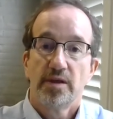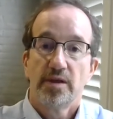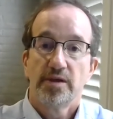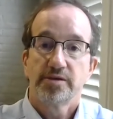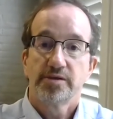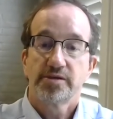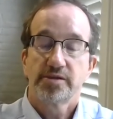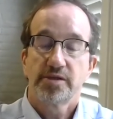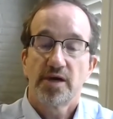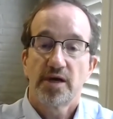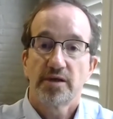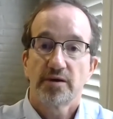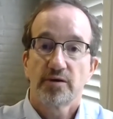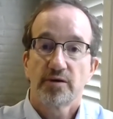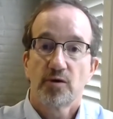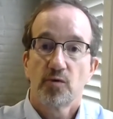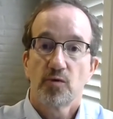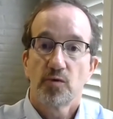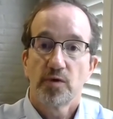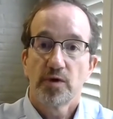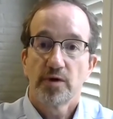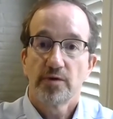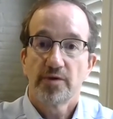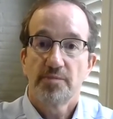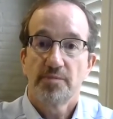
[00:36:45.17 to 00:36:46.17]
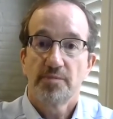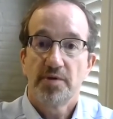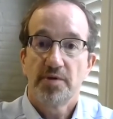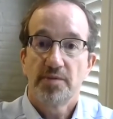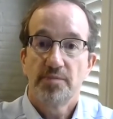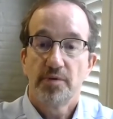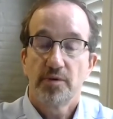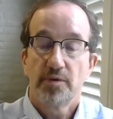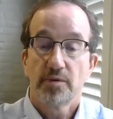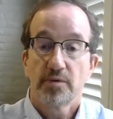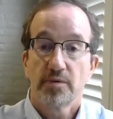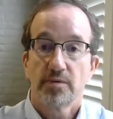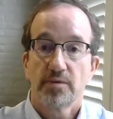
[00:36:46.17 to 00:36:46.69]
it's not a career that
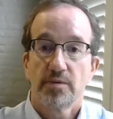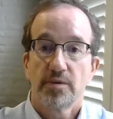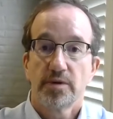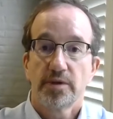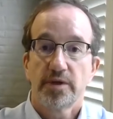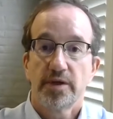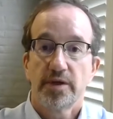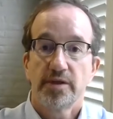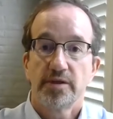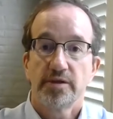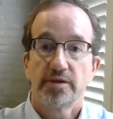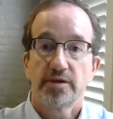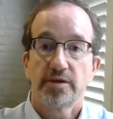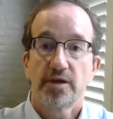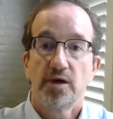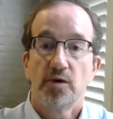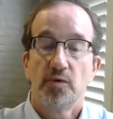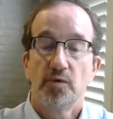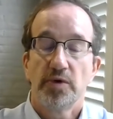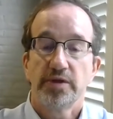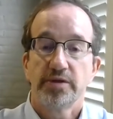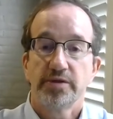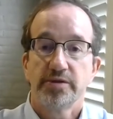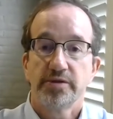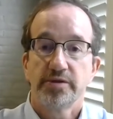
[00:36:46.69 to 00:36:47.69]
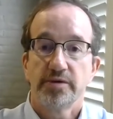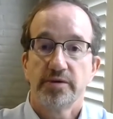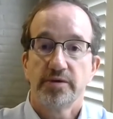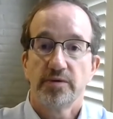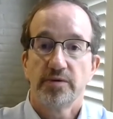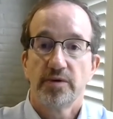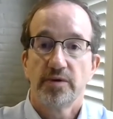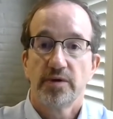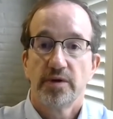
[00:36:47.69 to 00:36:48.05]
people are looking to go into.